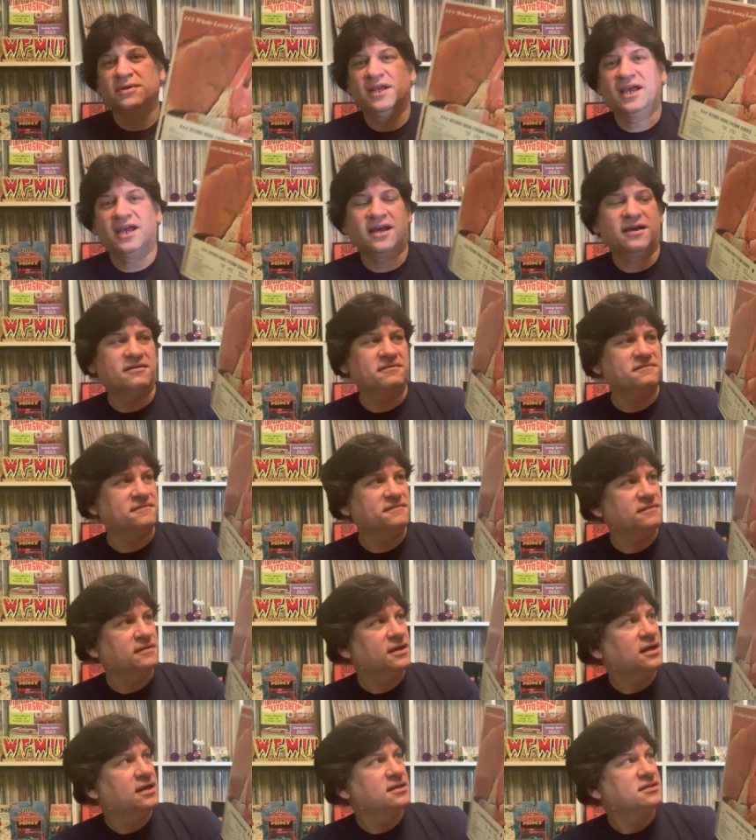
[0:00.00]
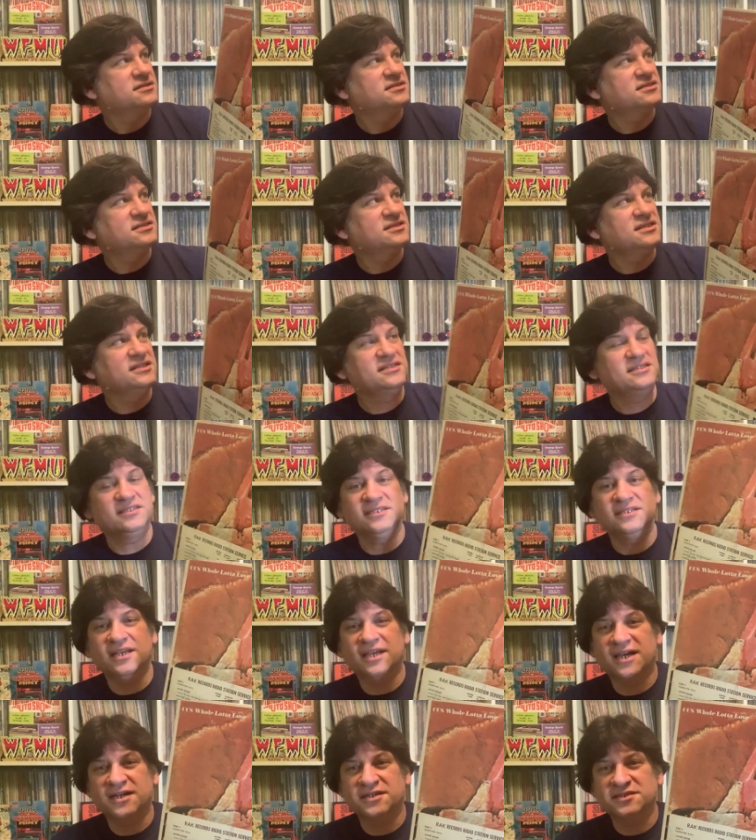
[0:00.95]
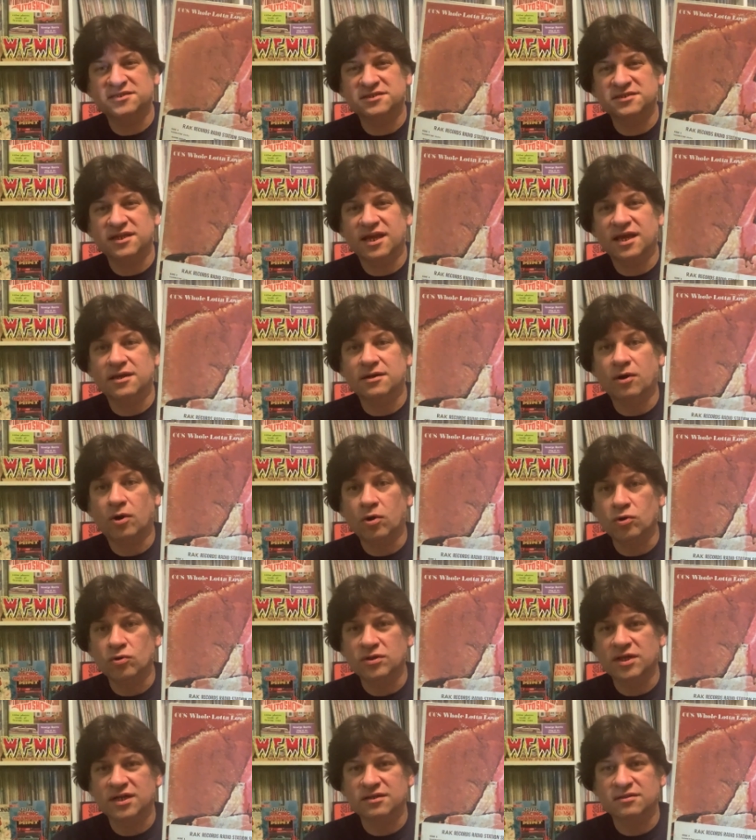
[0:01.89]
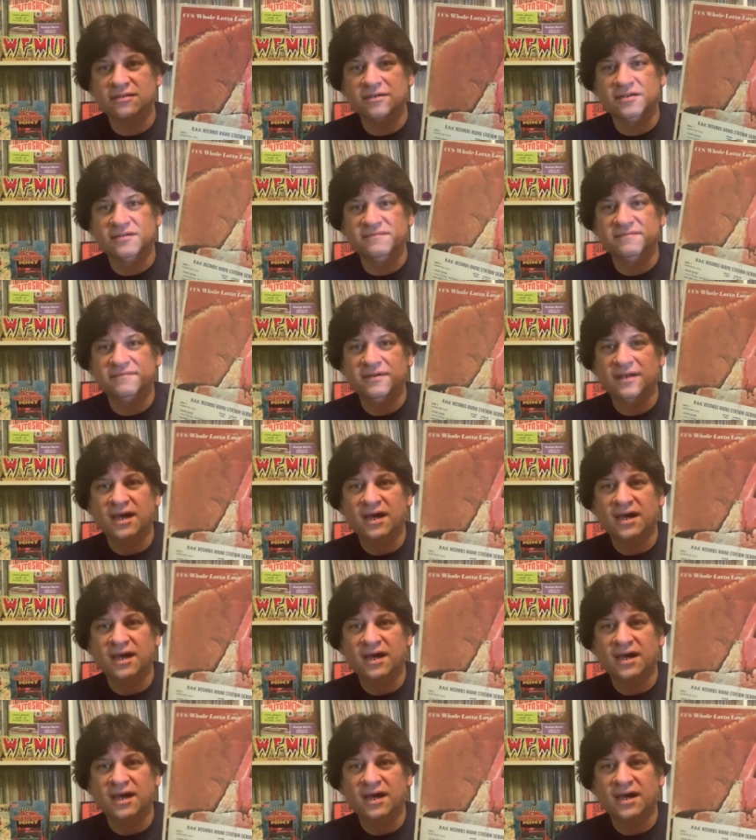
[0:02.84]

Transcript: have C C S and Whole Lotta Love.